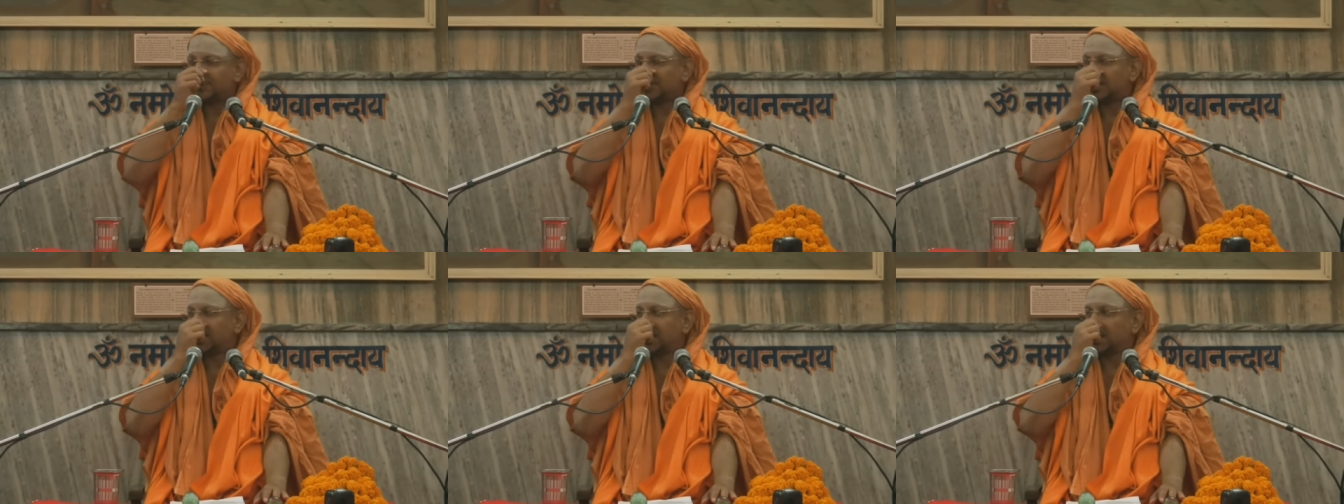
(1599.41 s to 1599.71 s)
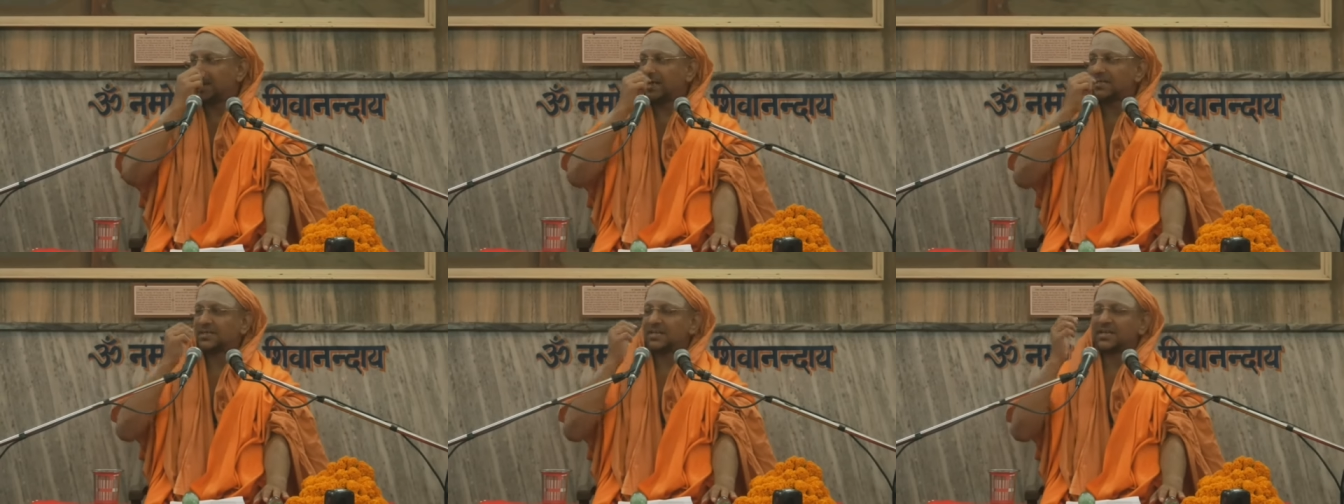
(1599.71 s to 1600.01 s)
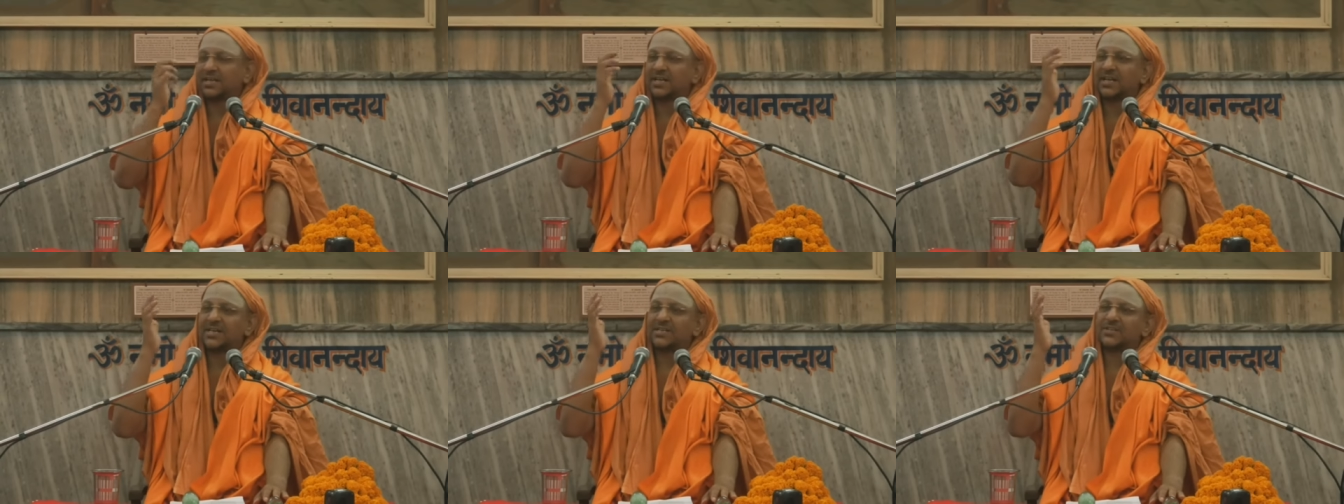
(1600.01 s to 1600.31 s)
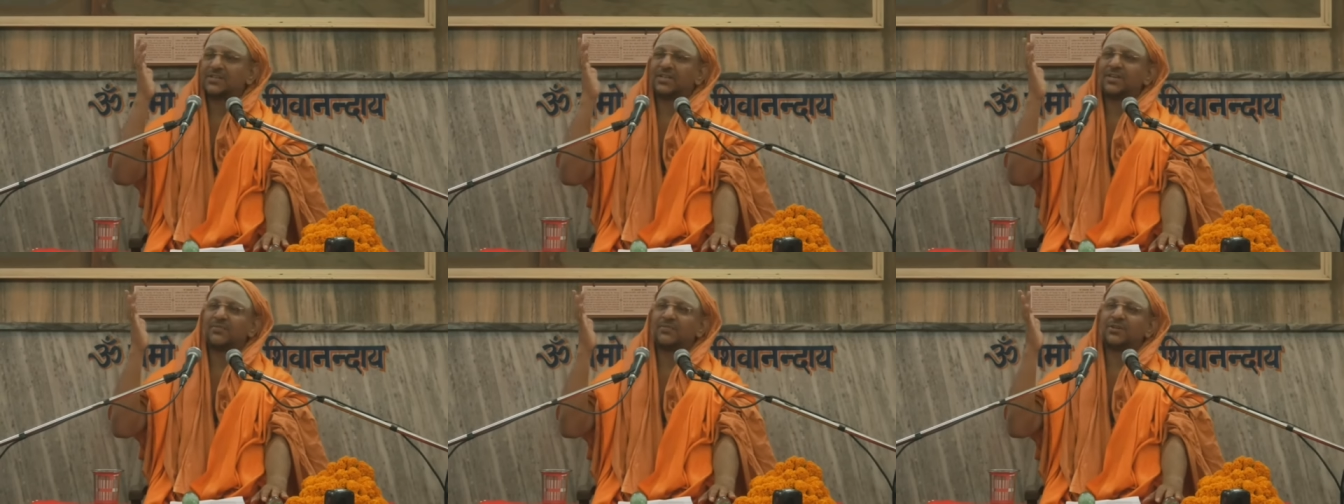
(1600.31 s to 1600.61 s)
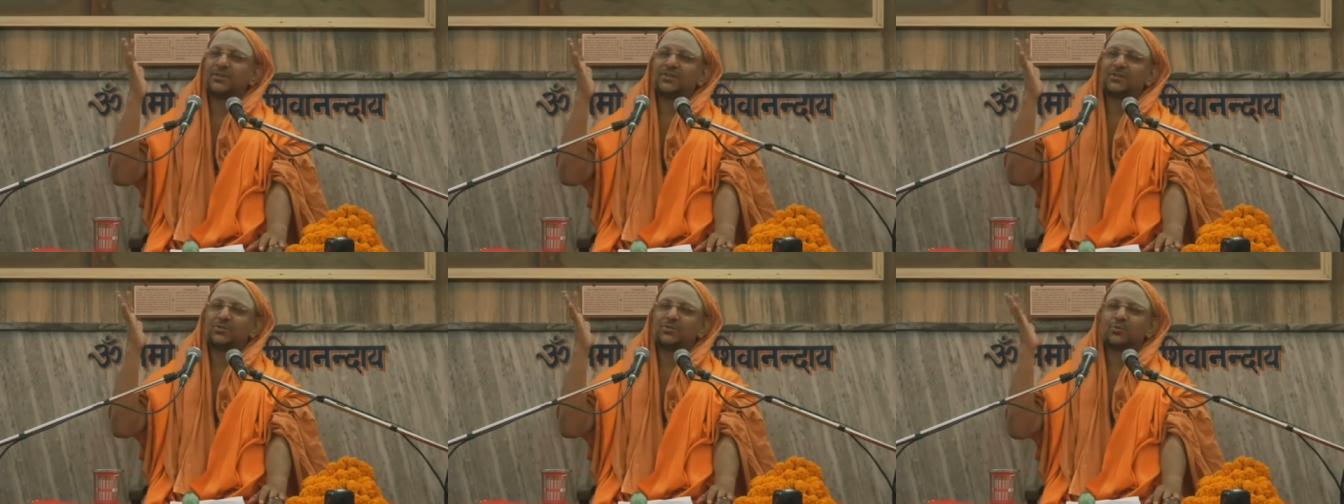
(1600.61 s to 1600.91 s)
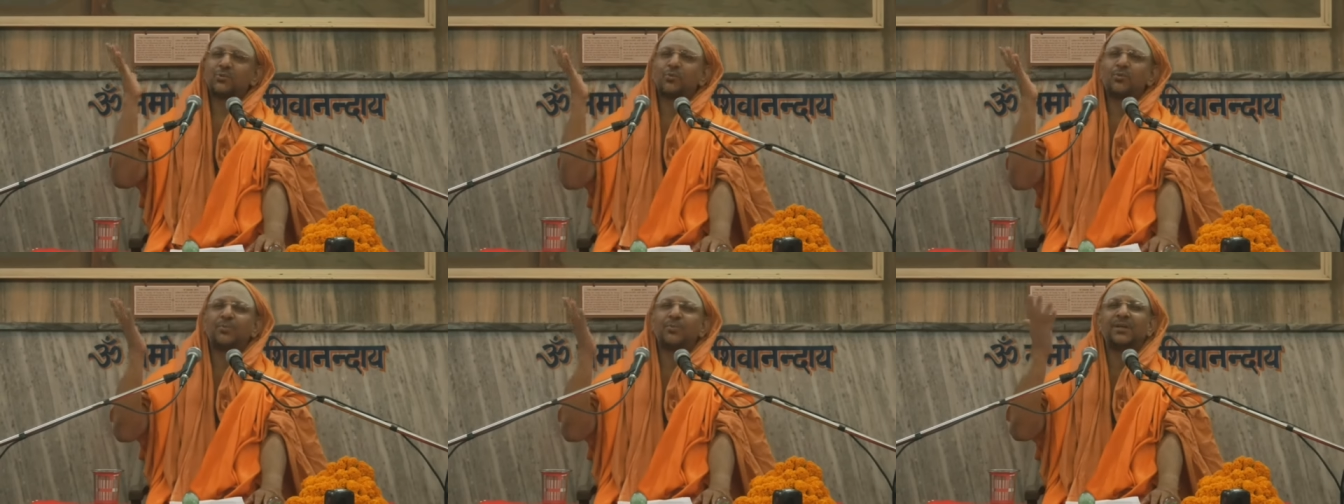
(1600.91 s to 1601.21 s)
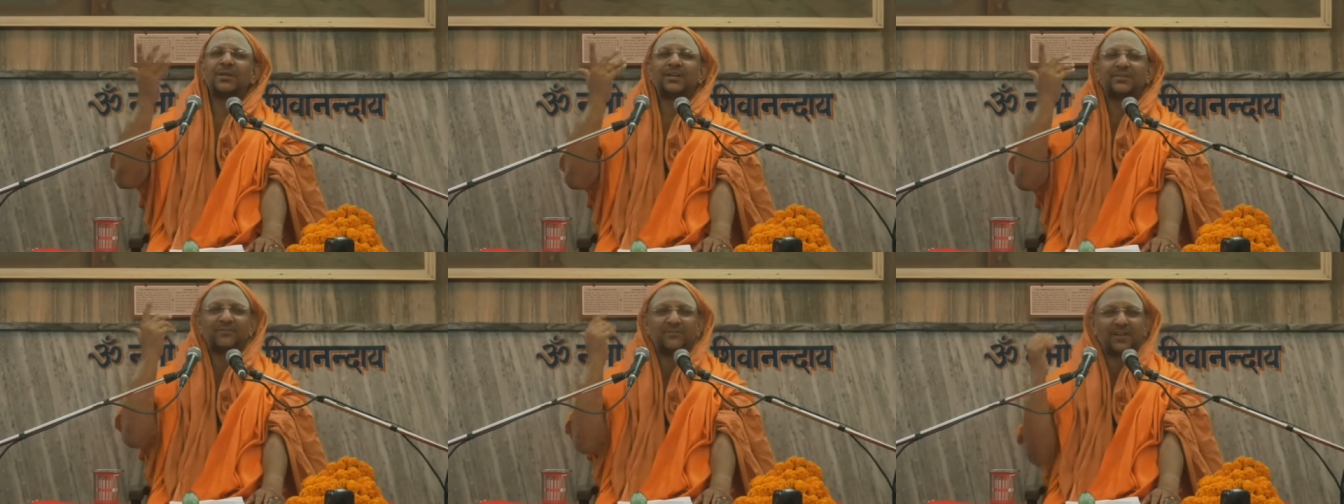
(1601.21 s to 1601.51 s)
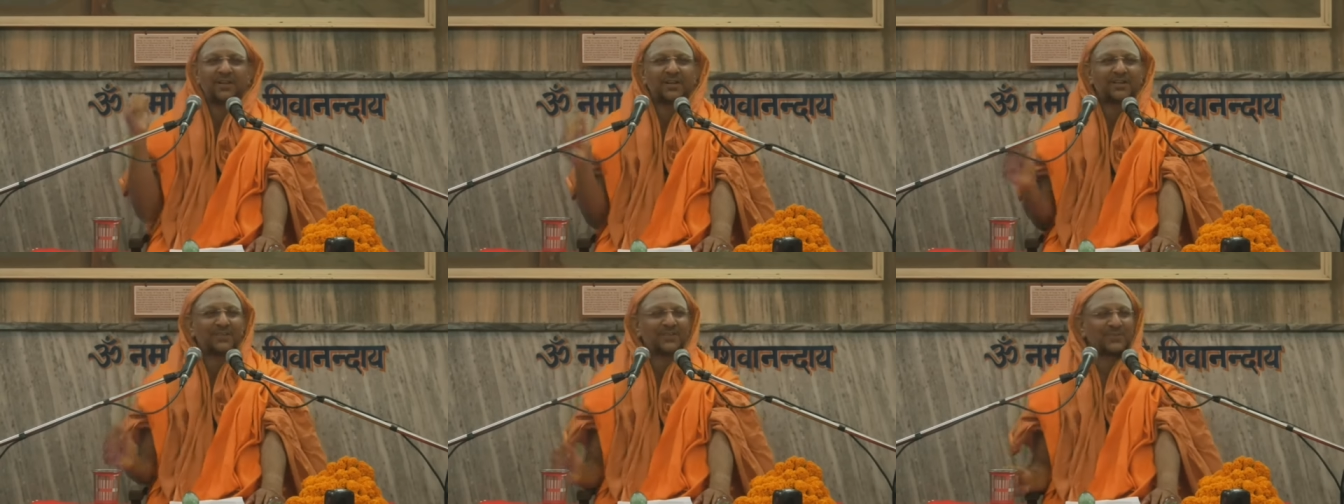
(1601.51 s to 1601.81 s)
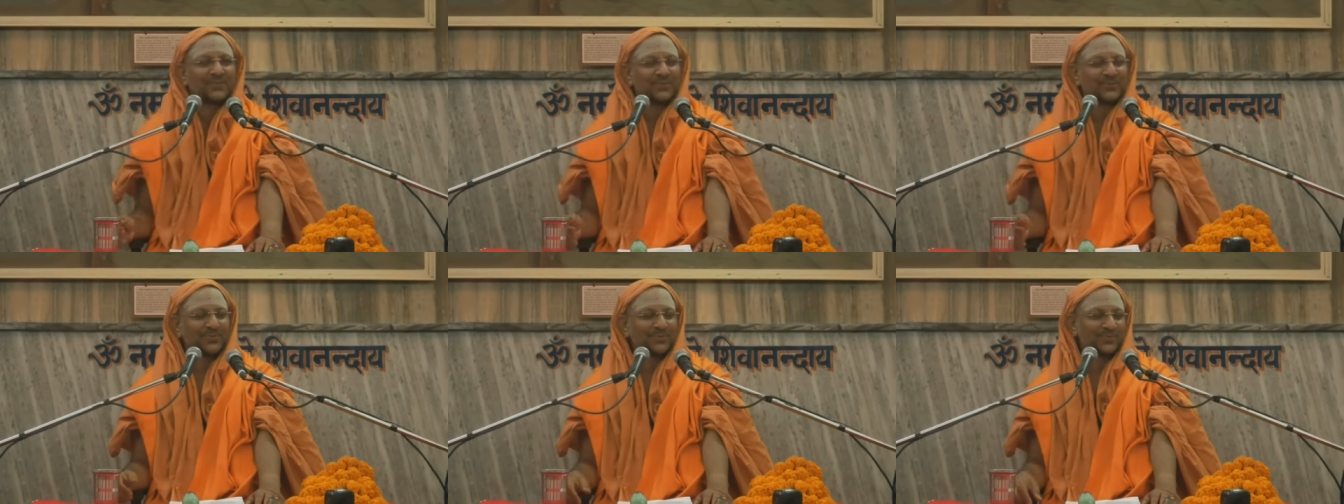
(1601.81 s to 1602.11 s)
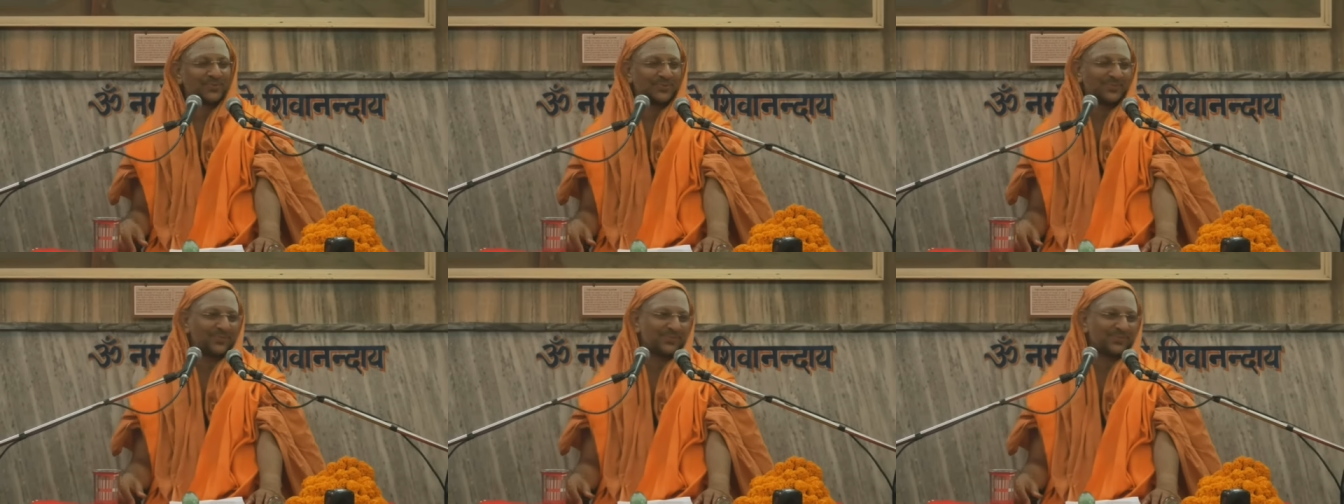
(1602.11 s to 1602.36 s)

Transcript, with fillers: Shankaracharya has given us so many works.